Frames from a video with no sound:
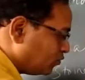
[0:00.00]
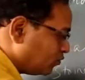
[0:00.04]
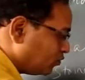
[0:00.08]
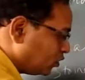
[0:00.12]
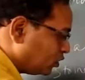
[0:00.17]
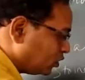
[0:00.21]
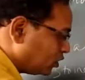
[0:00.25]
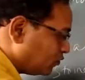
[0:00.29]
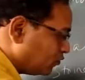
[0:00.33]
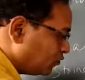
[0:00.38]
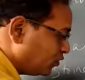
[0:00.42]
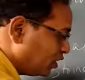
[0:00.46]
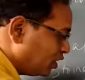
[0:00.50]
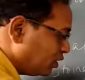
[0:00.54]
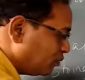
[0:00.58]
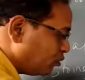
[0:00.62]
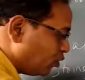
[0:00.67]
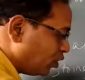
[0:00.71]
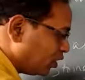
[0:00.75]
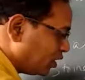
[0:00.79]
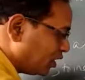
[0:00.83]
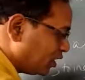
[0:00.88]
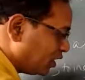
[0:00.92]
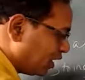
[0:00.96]
for the free
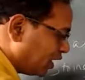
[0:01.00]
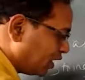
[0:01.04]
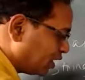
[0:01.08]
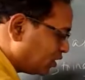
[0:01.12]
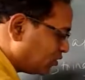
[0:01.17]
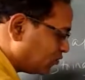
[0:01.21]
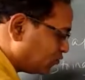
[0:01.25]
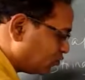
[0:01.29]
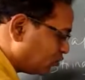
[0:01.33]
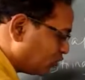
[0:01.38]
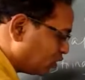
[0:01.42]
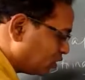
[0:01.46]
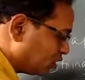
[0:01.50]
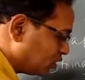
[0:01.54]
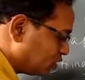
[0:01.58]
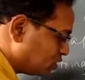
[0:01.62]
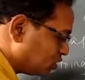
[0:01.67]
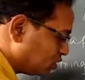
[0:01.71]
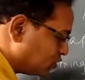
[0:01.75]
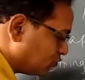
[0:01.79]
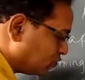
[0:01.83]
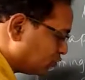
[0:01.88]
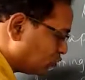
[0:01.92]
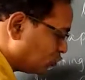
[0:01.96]
body diagram for this,
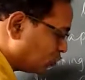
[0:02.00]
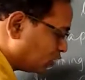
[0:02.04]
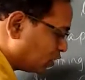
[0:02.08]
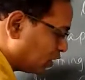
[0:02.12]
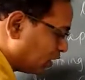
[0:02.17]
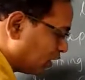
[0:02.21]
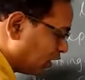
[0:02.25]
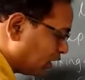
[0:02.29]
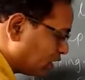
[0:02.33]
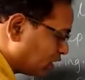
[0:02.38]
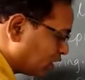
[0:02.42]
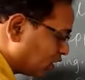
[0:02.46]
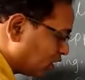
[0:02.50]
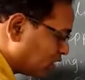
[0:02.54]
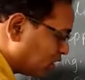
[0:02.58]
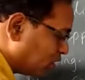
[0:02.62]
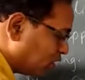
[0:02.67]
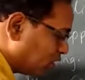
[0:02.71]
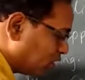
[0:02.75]
if you take